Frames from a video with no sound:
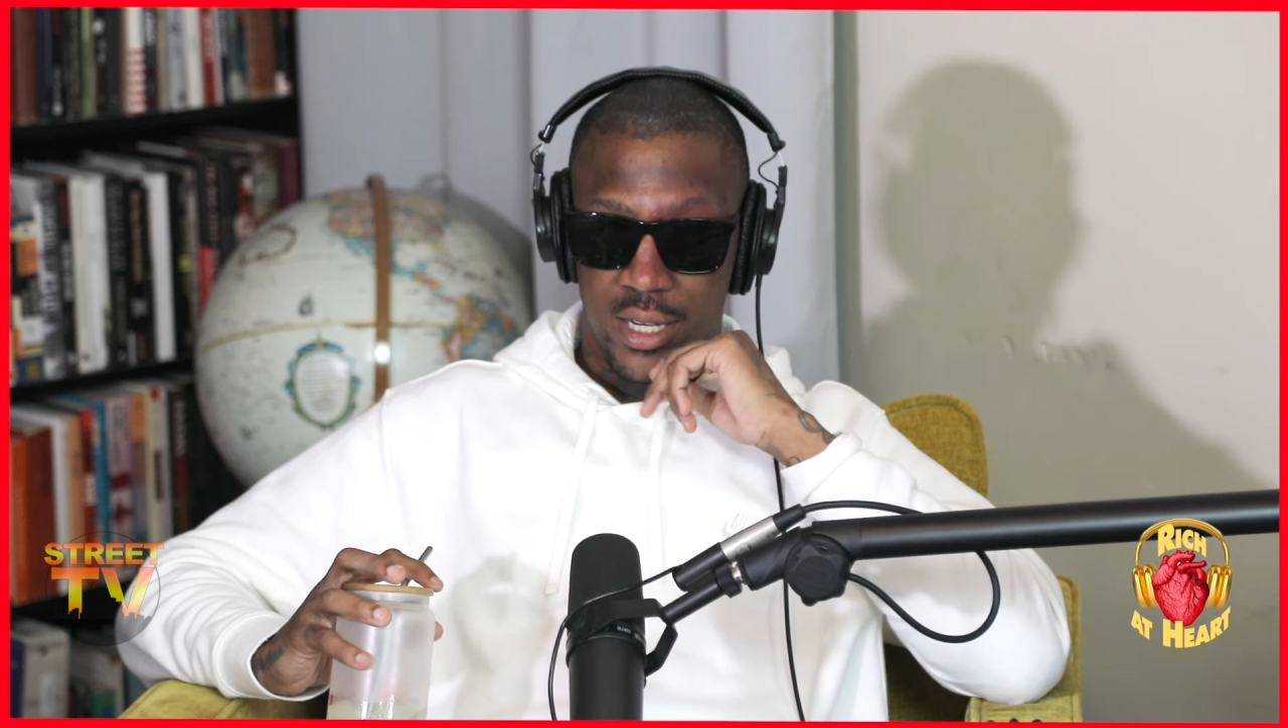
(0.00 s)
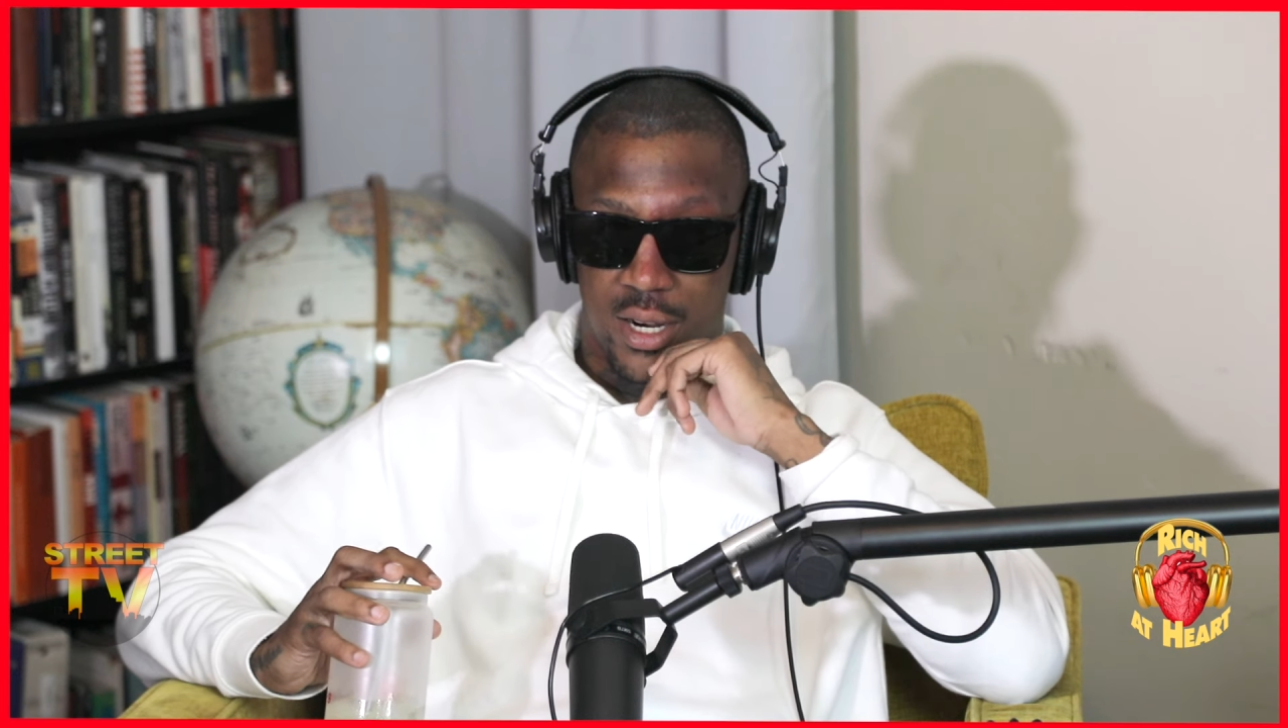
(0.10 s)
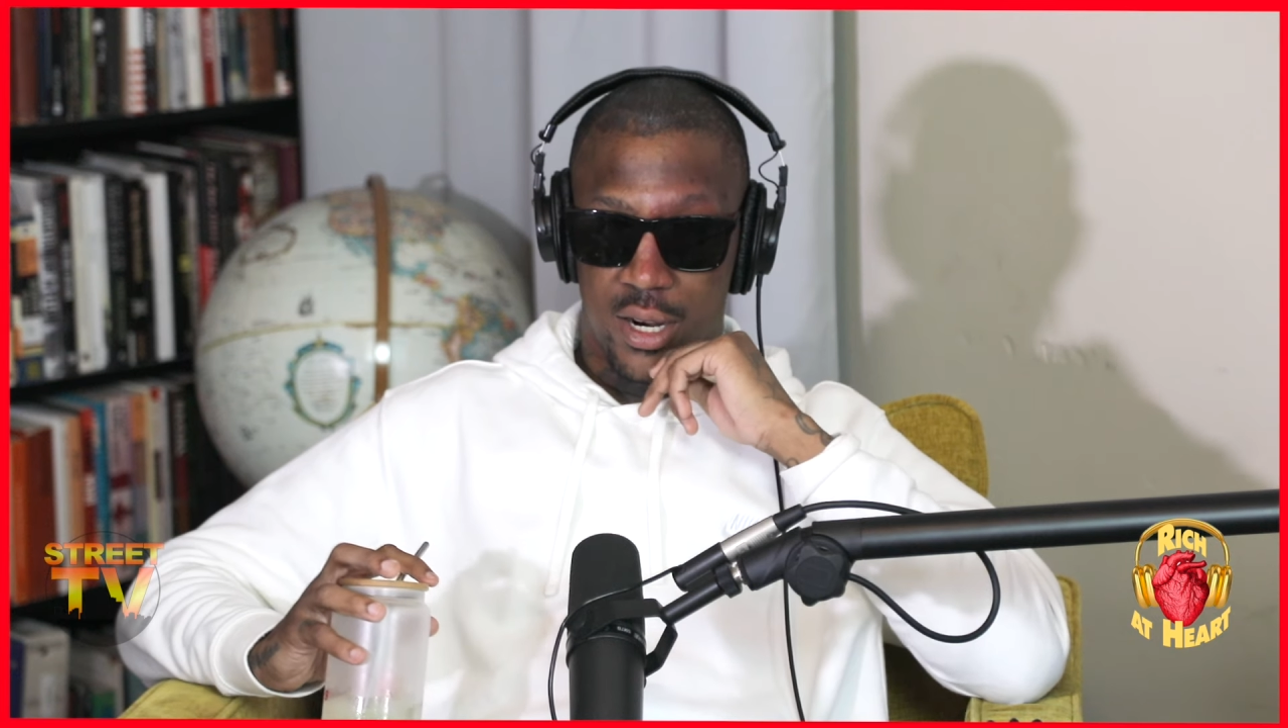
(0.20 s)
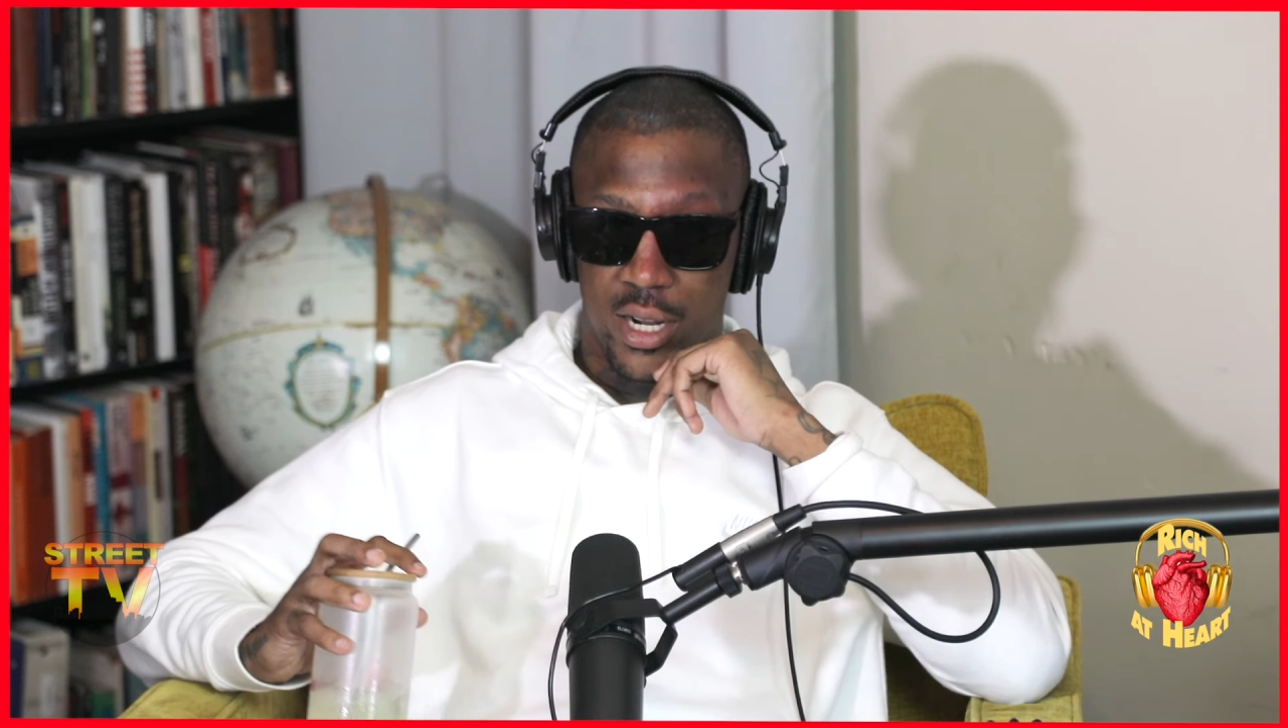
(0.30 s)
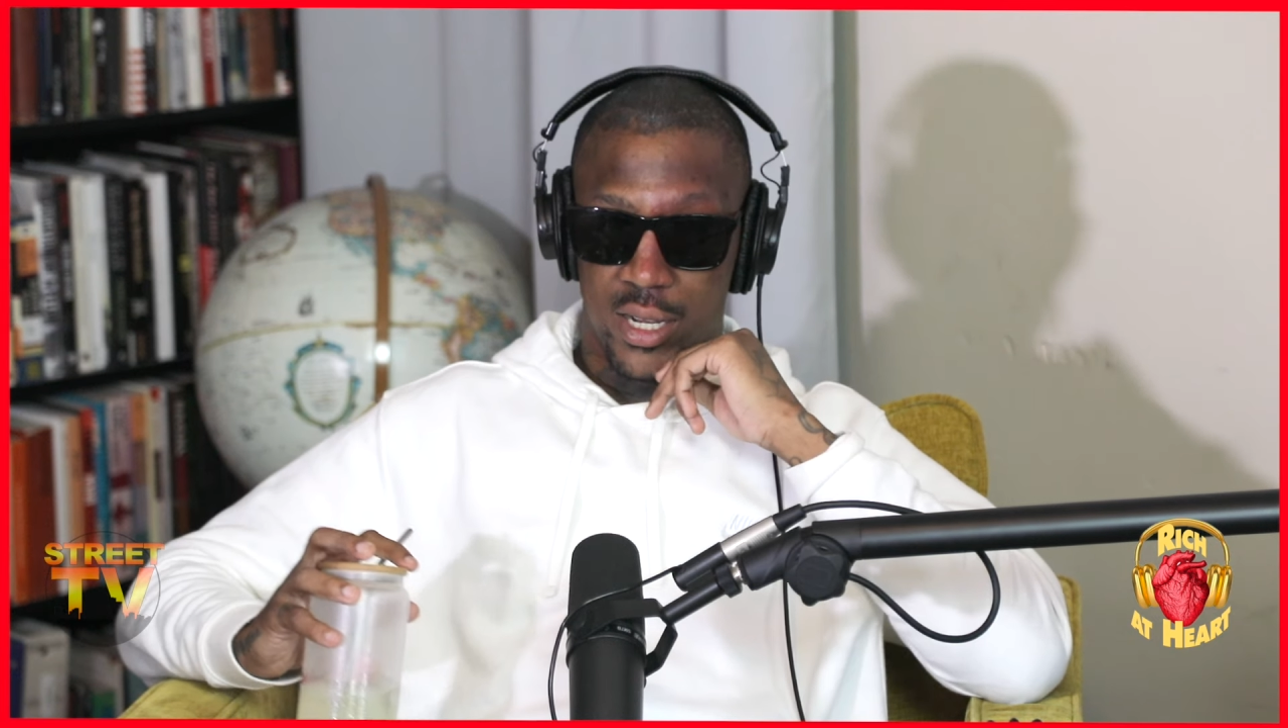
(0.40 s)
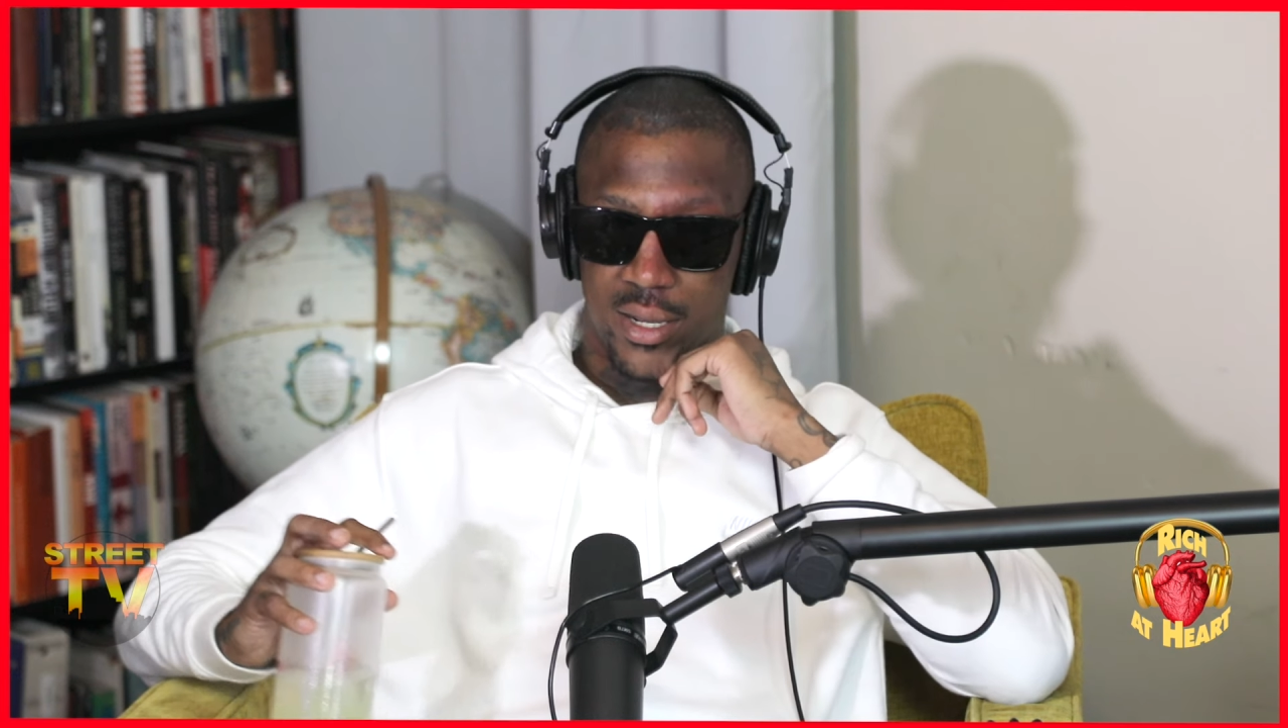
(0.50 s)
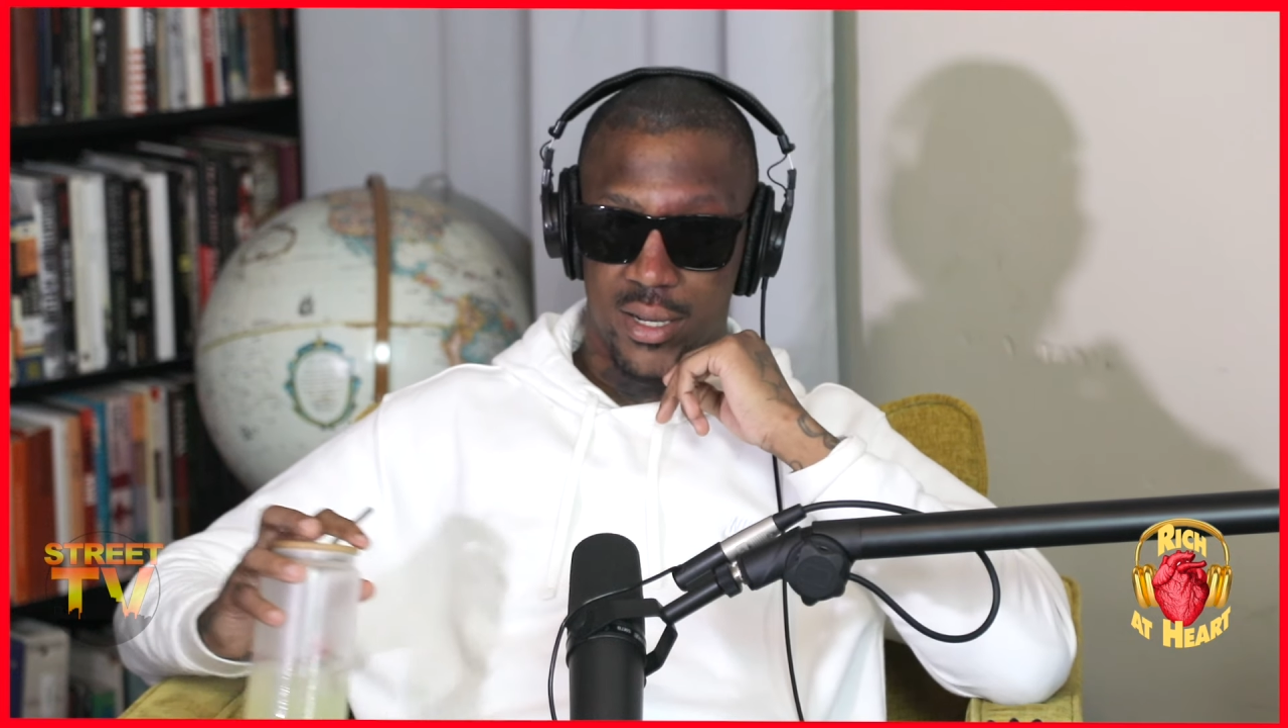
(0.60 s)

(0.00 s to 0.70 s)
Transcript: all right.